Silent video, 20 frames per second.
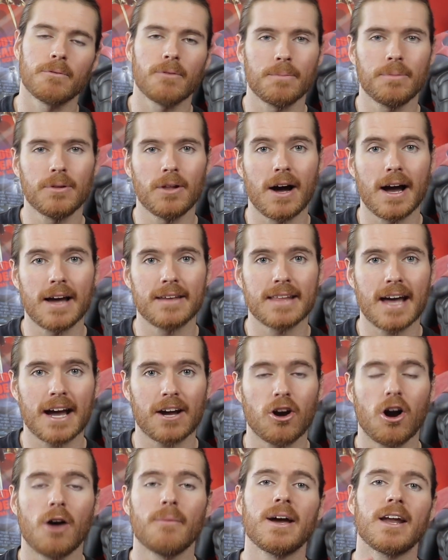a reply in
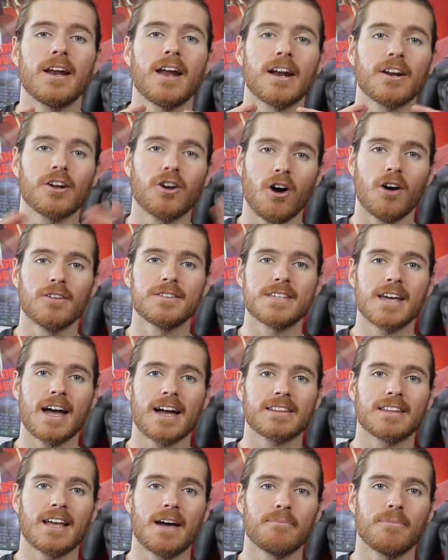that comment and
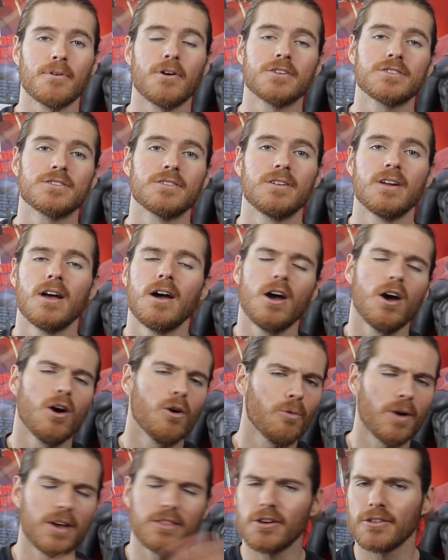contact that person
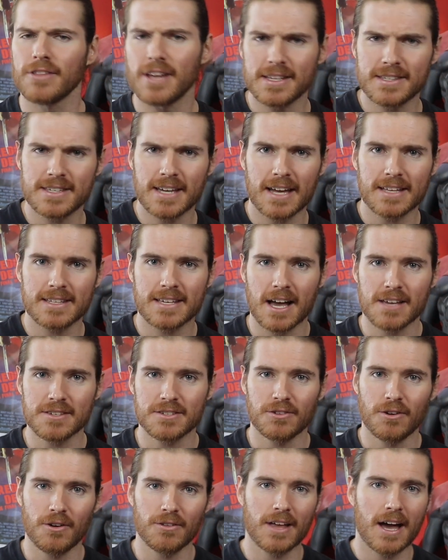with all their details
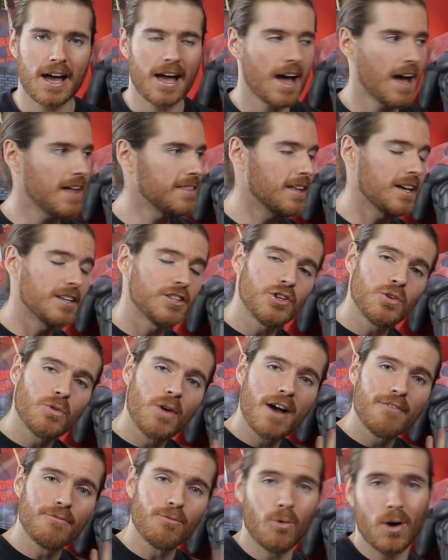and all that, and then you
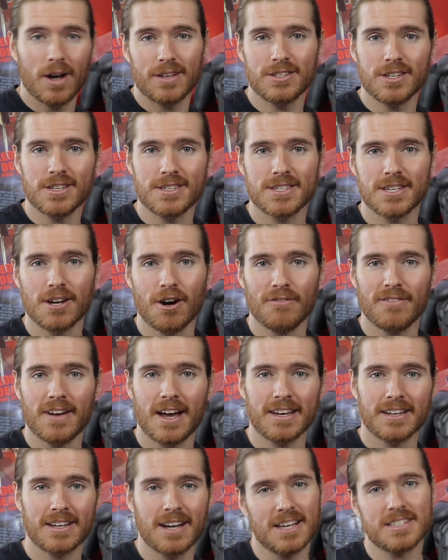have won yourself
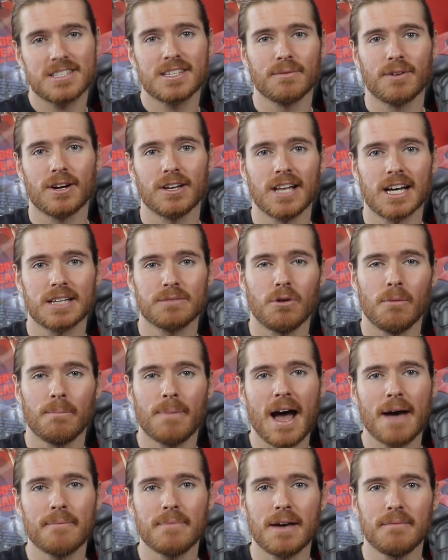a custom collectible
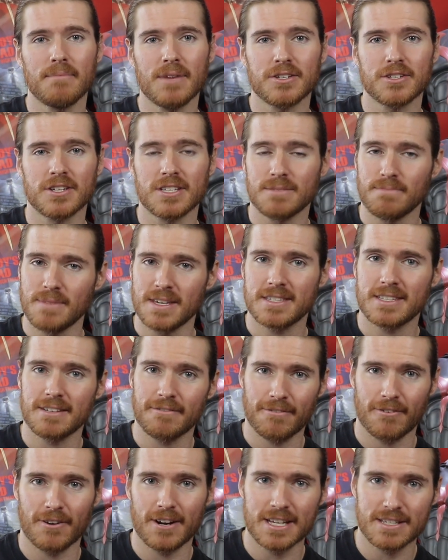Batman Missions Mr.
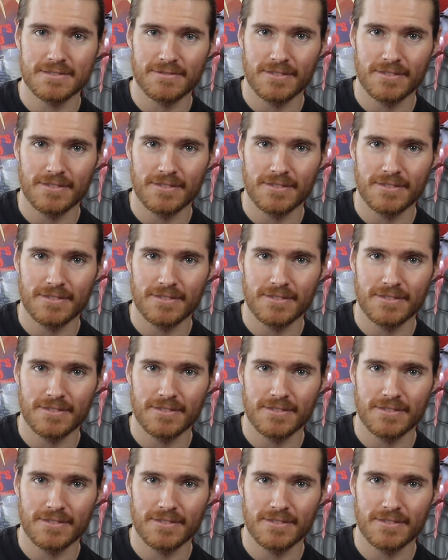Freeze